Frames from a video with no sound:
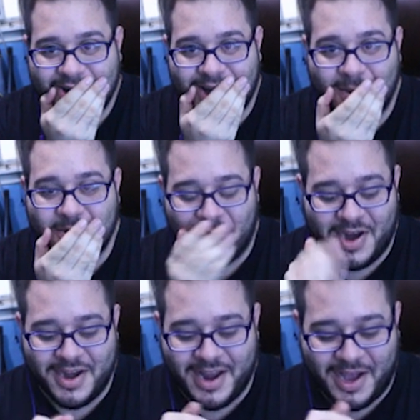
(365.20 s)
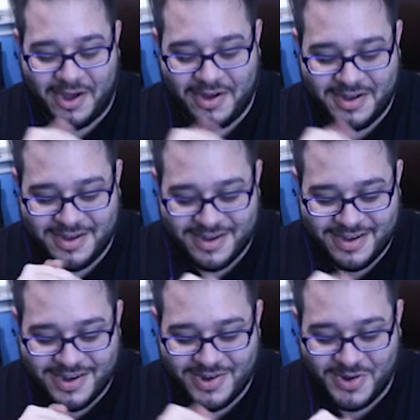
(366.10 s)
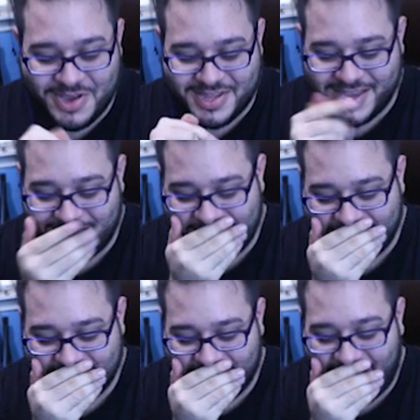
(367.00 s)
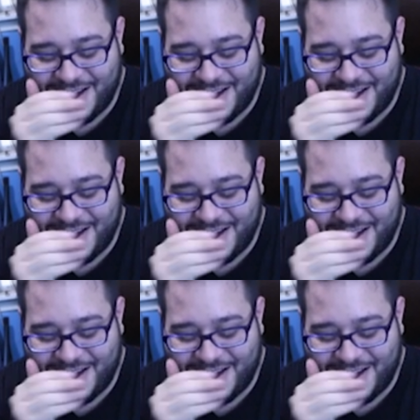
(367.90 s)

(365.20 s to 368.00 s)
Comment right now who you think it is.